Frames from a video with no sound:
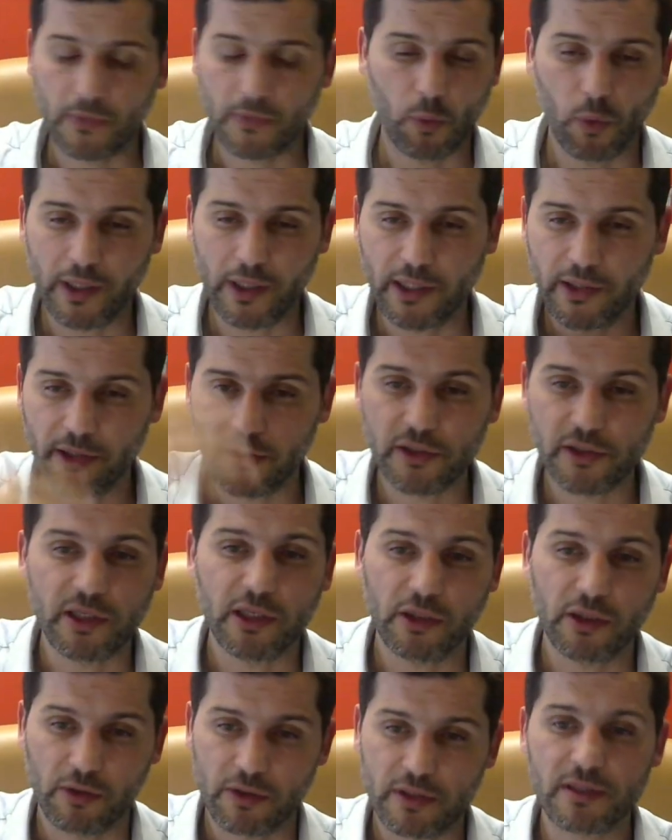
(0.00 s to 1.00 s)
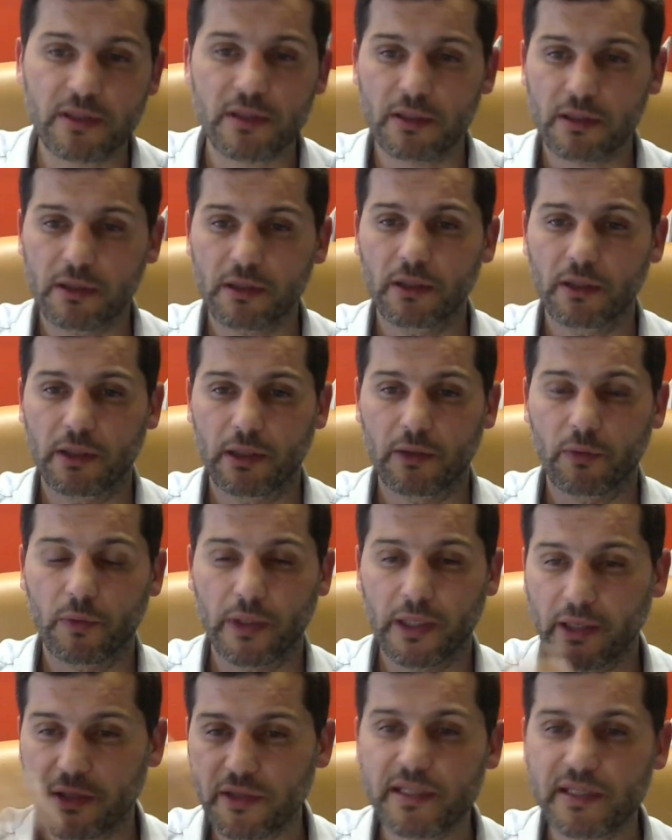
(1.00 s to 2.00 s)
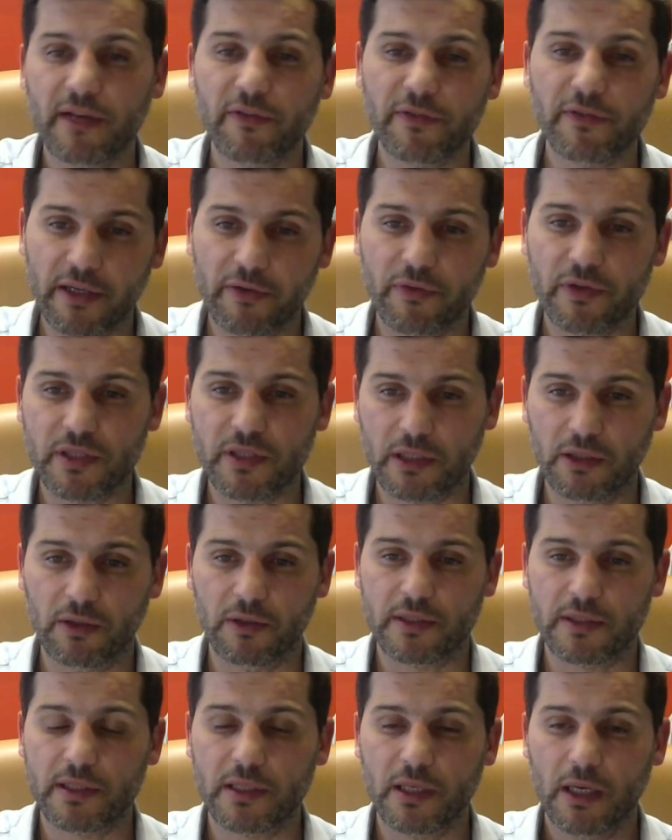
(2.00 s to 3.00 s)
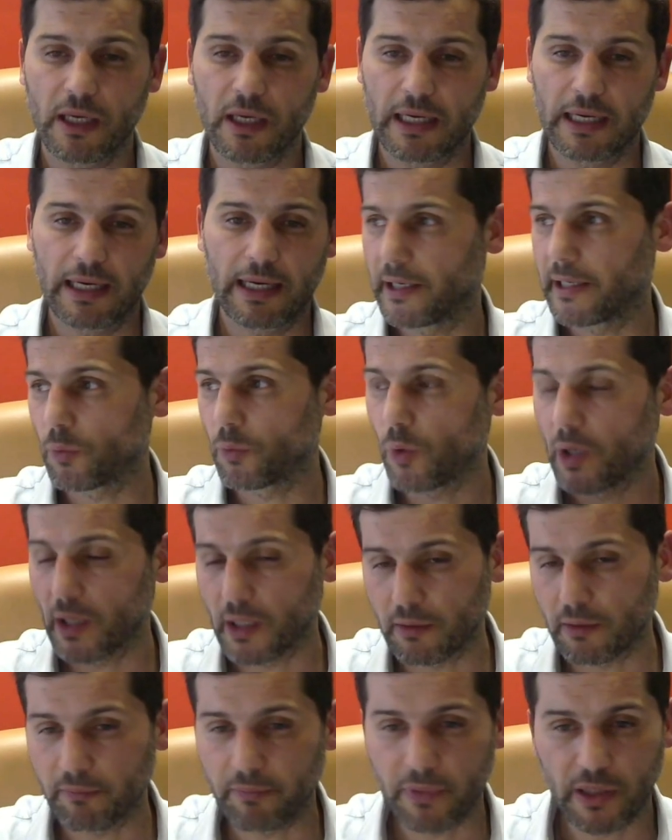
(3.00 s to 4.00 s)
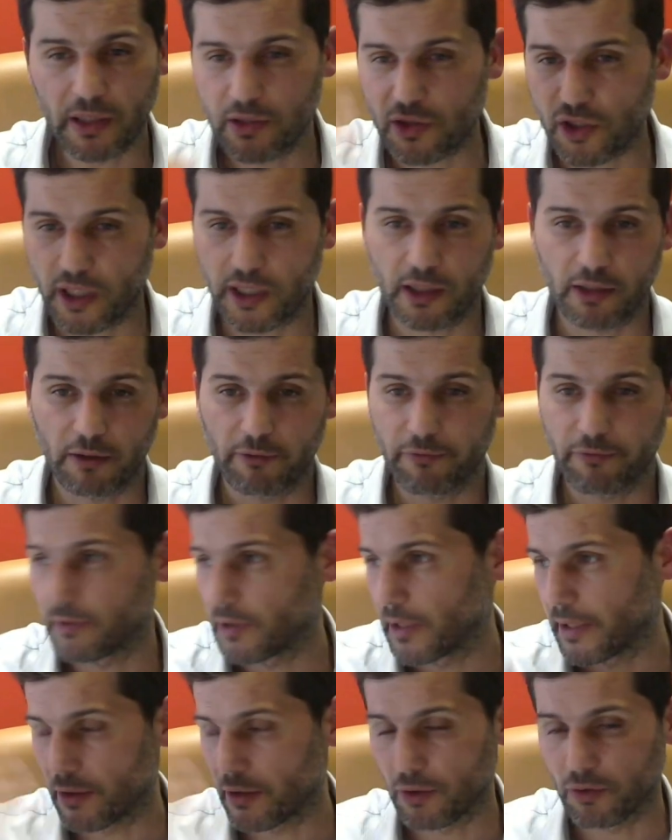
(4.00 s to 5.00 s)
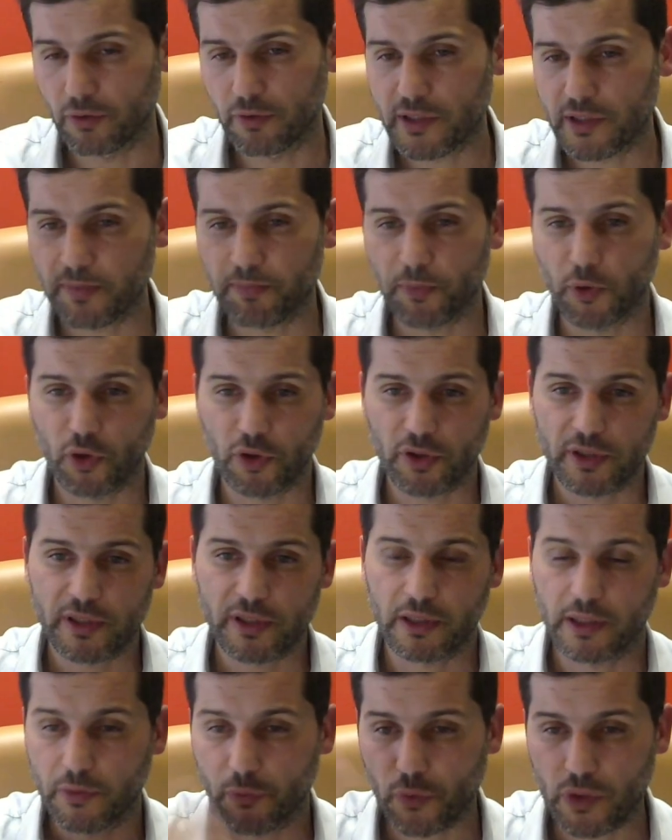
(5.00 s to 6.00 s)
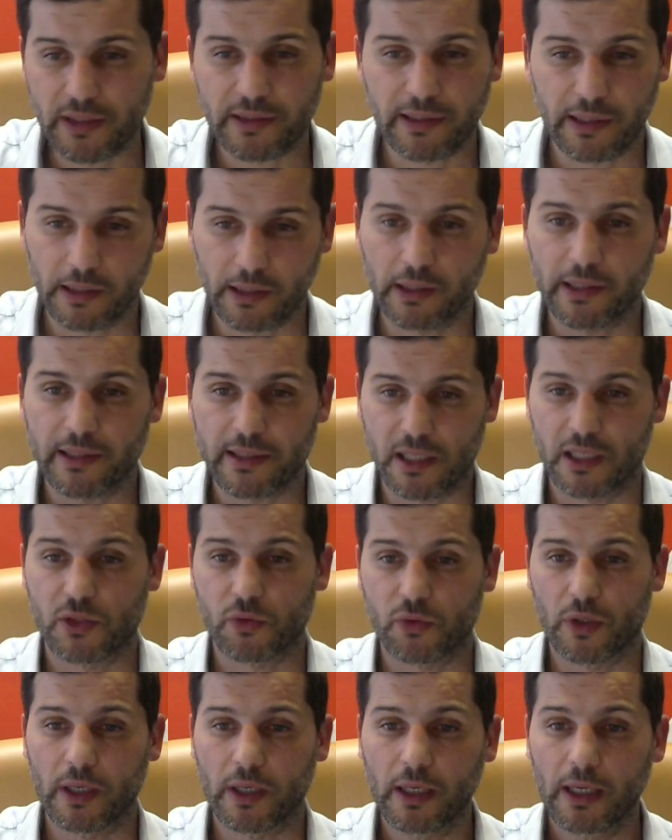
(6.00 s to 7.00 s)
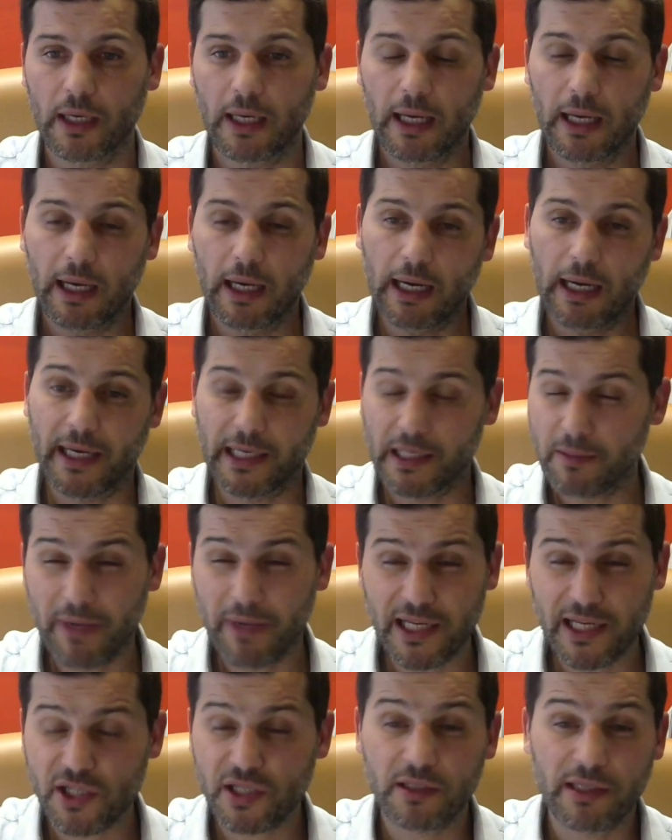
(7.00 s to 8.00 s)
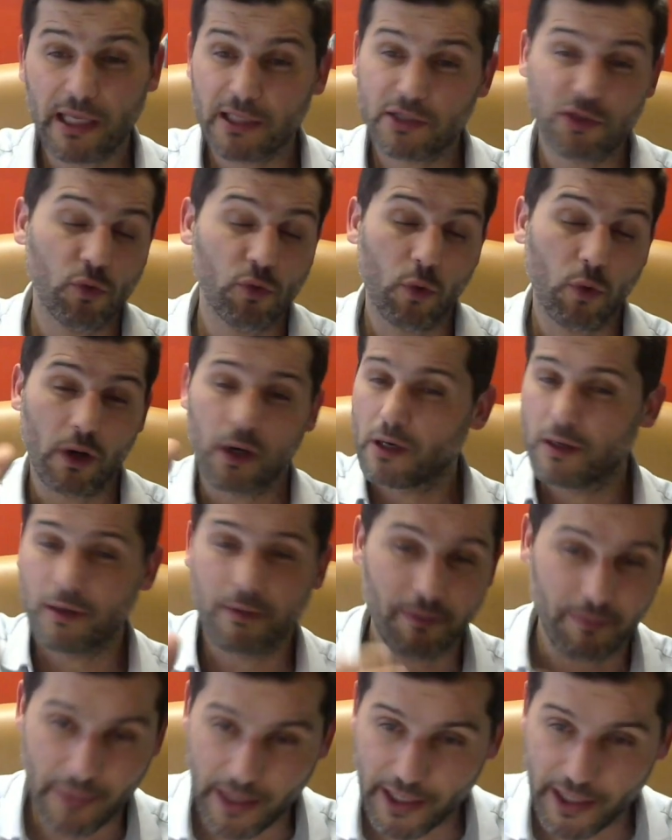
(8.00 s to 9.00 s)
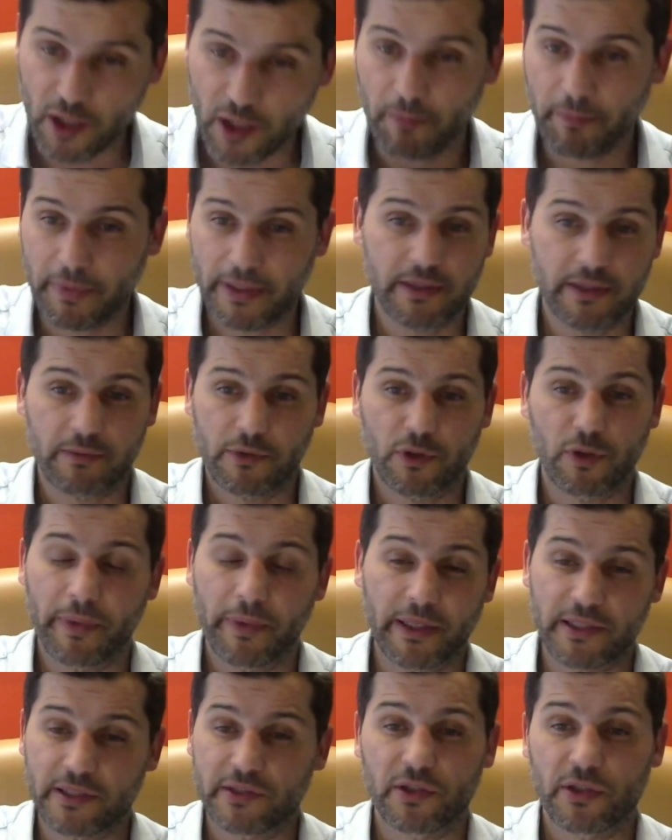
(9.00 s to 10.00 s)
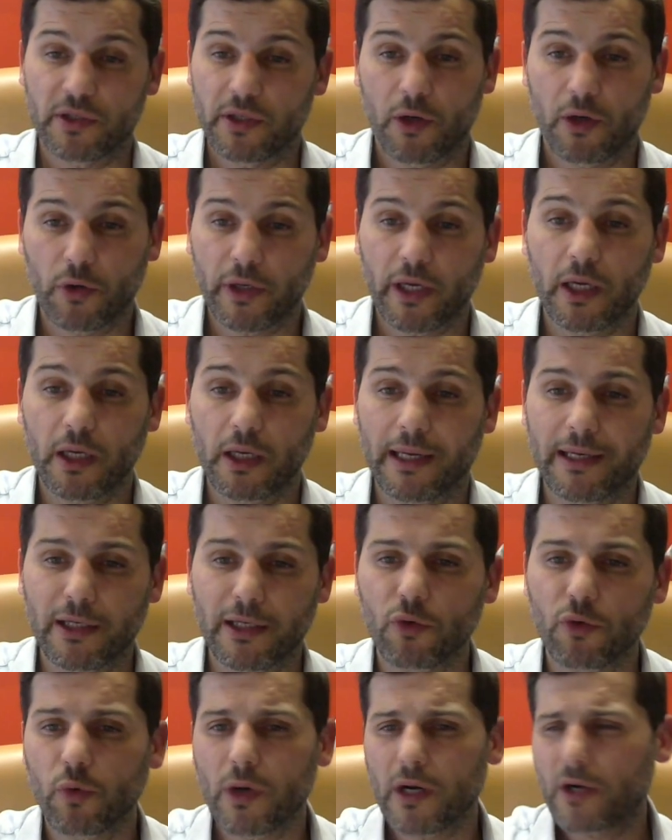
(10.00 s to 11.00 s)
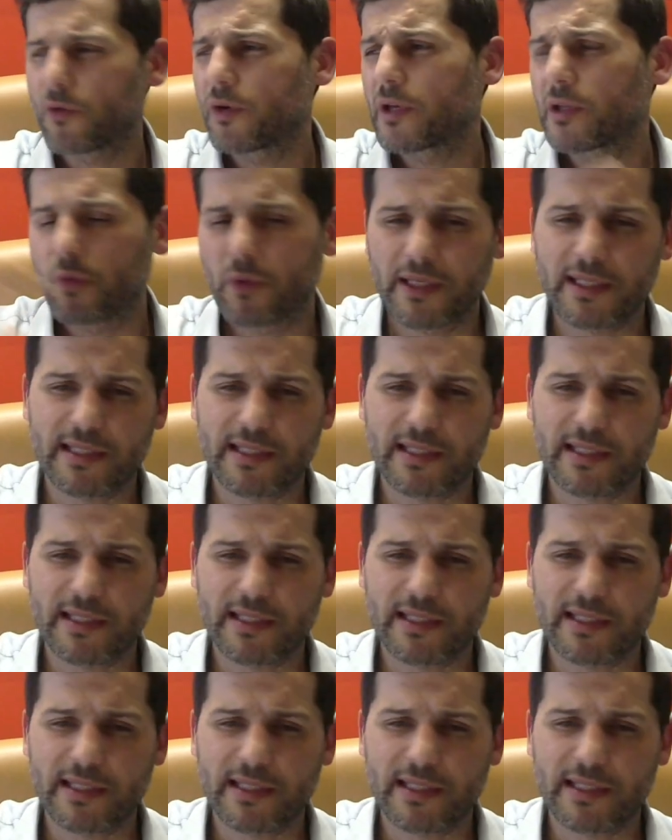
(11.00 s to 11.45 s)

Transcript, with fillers: 100 kiosks and 100 self-service kiosks in one big chain of i don't know sport uh, retail etc and imagine that you are my comp- competitor okay and you are going to